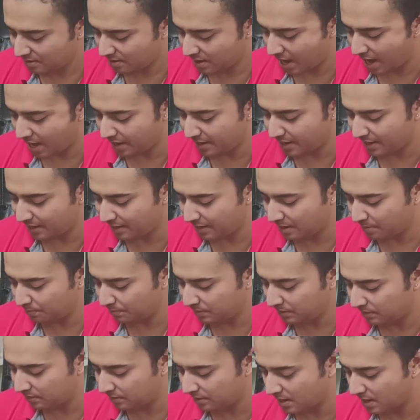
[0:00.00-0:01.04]
hanging
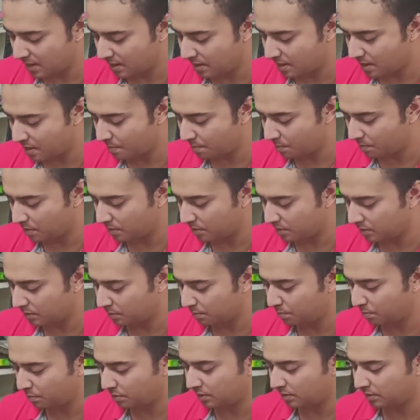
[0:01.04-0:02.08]
clips, and then I'm gonna
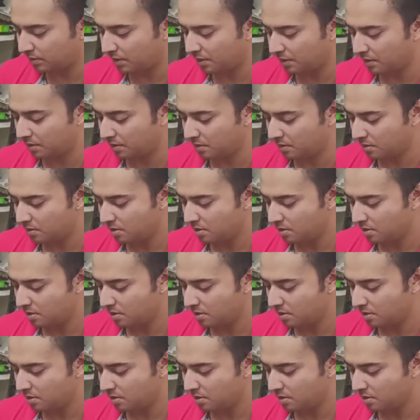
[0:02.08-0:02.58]
just put this here.